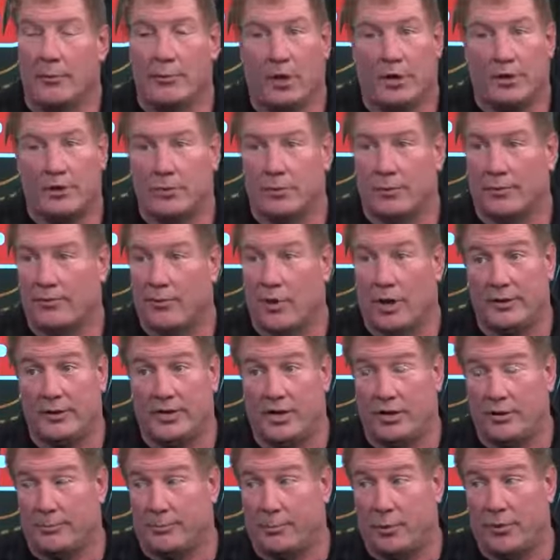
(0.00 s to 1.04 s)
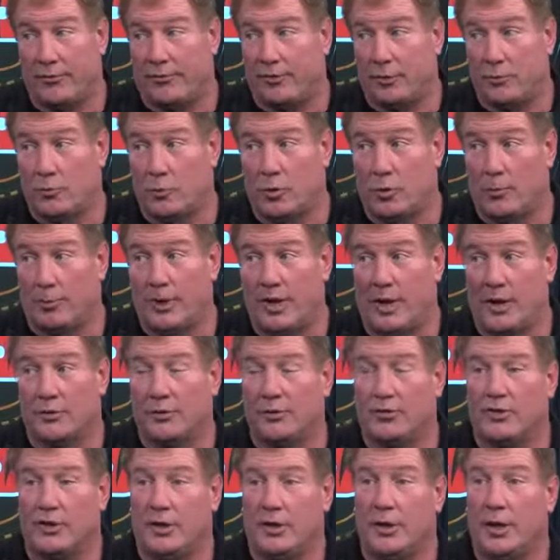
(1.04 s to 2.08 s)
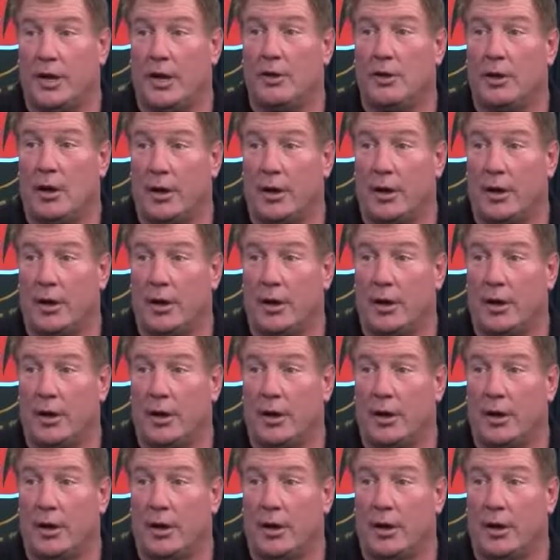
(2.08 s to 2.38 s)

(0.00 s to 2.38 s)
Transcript: not sure Vontaze Burfict will be. I don't see that.